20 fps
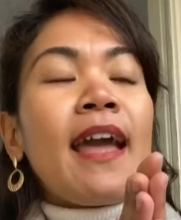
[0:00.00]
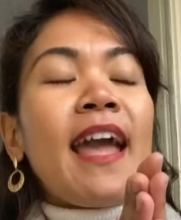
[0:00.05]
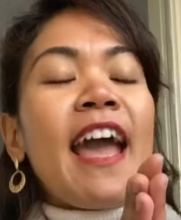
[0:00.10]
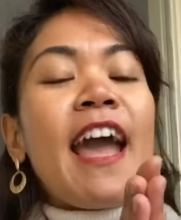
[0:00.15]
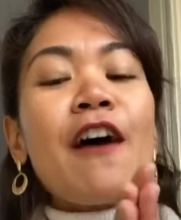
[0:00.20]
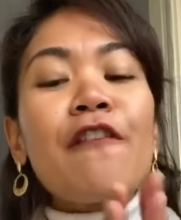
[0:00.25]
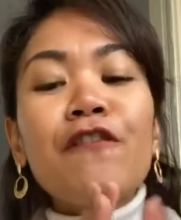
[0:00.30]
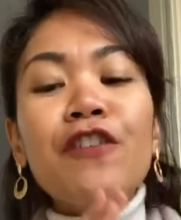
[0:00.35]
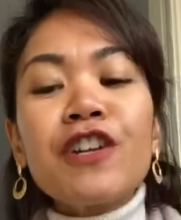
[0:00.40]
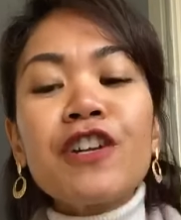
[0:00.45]

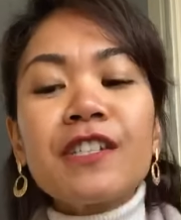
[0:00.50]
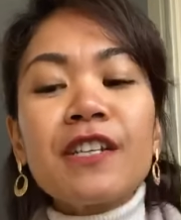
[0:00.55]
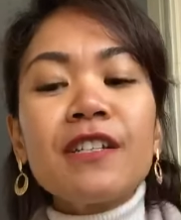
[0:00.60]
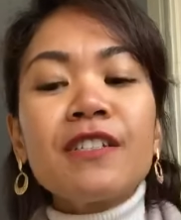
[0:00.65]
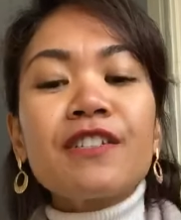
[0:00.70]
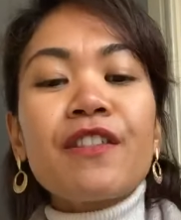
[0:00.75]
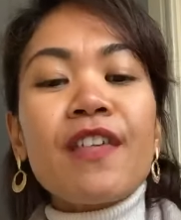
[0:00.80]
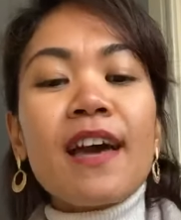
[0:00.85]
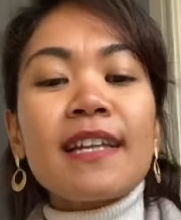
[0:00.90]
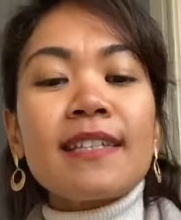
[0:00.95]
ever
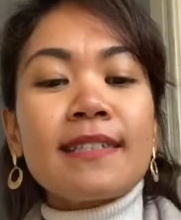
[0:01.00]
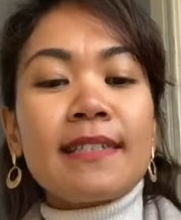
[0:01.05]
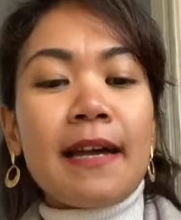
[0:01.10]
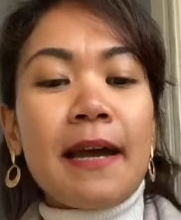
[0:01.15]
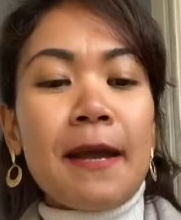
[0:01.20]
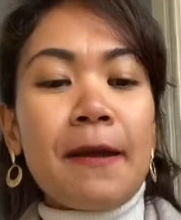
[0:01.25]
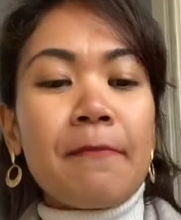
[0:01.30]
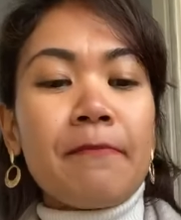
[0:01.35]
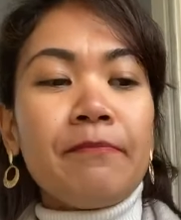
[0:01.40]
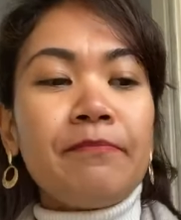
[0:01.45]
since that
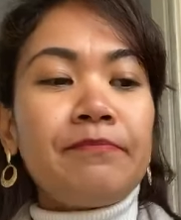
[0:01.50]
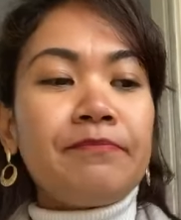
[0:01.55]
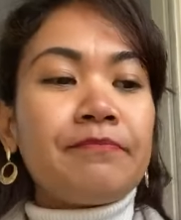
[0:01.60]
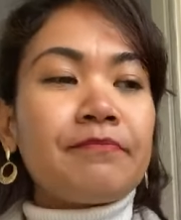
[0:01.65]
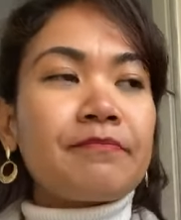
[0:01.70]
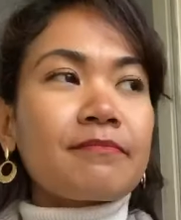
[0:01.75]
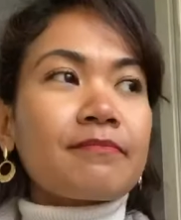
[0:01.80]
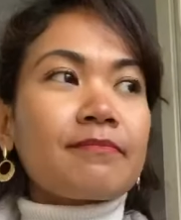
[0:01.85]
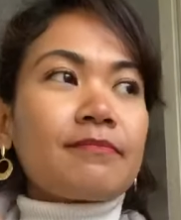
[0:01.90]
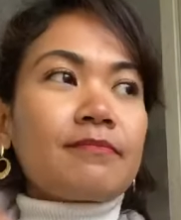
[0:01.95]
time,
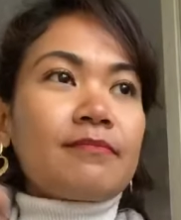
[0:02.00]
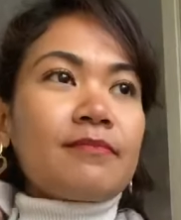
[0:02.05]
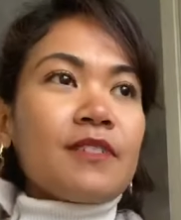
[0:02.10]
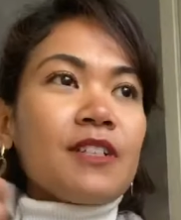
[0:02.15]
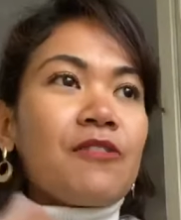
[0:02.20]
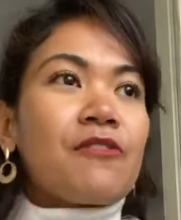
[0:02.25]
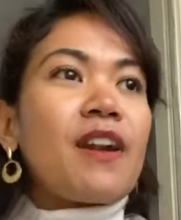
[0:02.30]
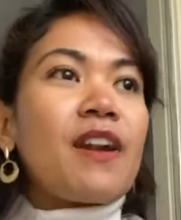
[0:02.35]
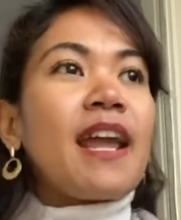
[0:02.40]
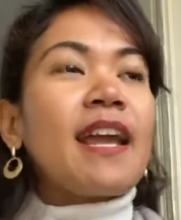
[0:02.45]

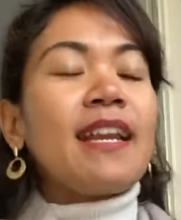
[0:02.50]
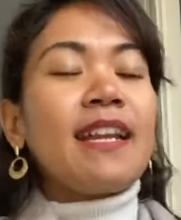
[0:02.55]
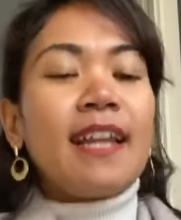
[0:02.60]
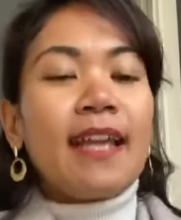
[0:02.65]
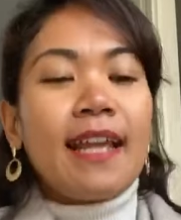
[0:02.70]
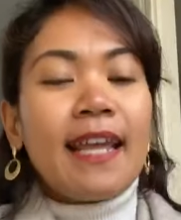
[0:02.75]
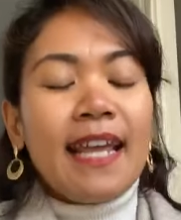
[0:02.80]
right,